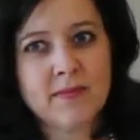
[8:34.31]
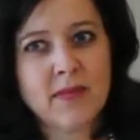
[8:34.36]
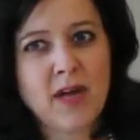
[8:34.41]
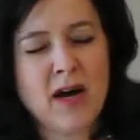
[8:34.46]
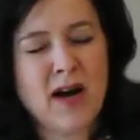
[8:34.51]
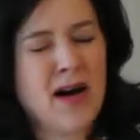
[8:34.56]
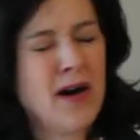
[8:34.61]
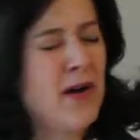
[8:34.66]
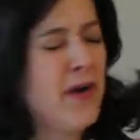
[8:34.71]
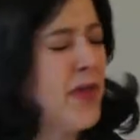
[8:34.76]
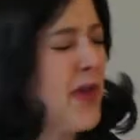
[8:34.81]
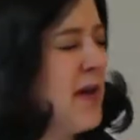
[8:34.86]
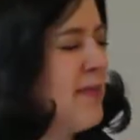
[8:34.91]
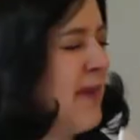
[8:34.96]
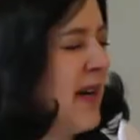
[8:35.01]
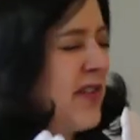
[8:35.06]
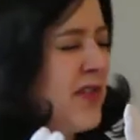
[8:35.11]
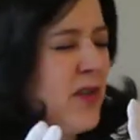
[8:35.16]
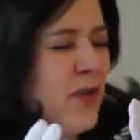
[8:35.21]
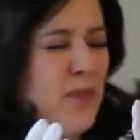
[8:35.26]
Oh, there
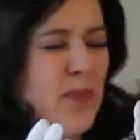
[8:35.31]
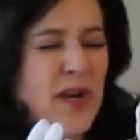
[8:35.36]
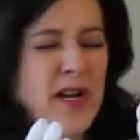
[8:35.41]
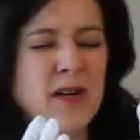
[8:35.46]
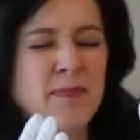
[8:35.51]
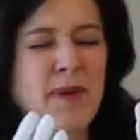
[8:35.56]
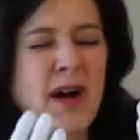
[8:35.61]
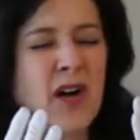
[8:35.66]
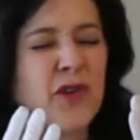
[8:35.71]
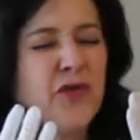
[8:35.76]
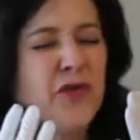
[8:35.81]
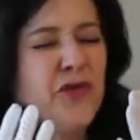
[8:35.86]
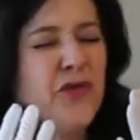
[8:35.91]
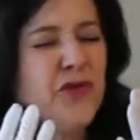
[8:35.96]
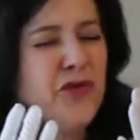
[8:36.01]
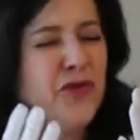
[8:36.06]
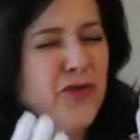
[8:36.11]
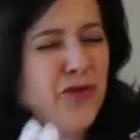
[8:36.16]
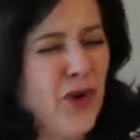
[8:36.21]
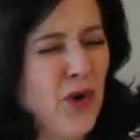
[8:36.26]
must have been about
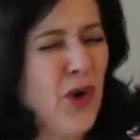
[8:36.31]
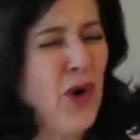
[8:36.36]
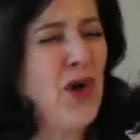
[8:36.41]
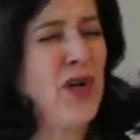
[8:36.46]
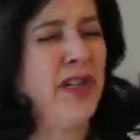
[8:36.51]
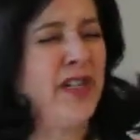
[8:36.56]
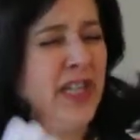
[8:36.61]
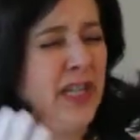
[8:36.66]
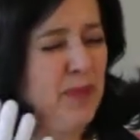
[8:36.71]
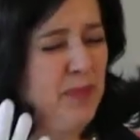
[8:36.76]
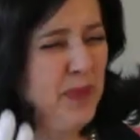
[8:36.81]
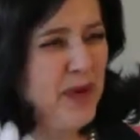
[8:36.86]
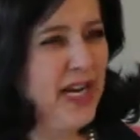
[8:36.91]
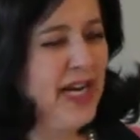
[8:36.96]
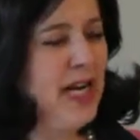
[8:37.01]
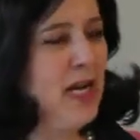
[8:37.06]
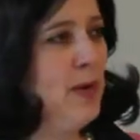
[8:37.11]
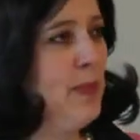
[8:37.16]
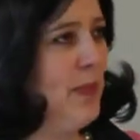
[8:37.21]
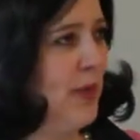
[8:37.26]
40
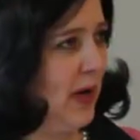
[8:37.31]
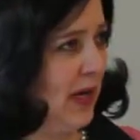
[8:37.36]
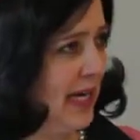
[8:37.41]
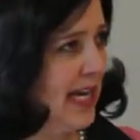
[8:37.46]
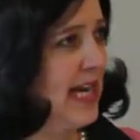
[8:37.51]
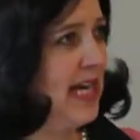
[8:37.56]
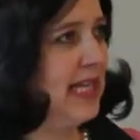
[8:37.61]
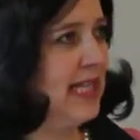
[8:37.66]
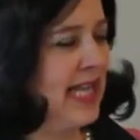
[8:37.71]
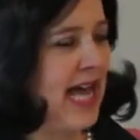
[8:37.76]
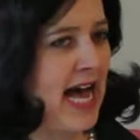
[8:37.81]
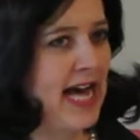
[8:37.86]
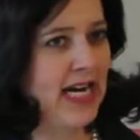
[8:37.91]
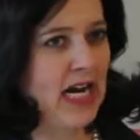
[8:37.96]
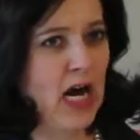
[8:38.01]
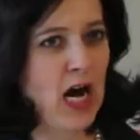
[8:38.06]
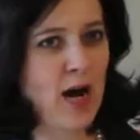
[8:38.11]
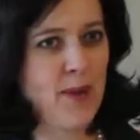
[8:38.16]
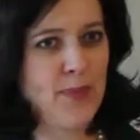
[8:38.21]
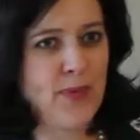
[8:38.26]
people in that
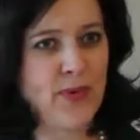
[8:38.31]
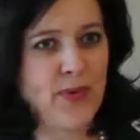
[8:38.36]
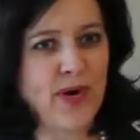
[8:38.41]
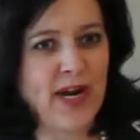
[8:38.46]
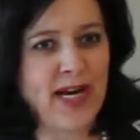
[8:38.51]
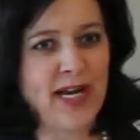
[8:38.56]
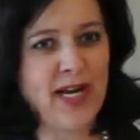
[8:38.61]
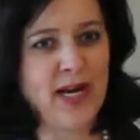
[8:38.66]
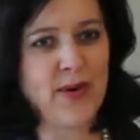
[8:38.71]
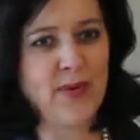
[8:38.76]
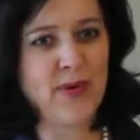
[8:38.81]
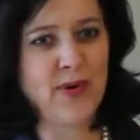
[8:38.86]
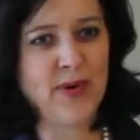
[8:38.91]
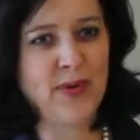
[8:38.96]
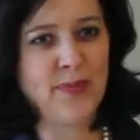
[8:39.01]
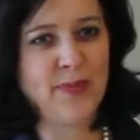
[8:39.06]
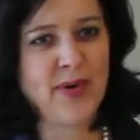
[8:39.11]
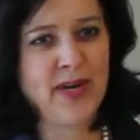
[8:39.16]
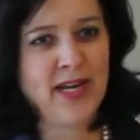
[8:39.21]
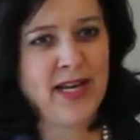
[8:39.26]
operating
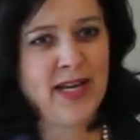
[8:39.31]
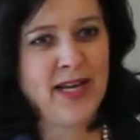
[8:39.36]
room.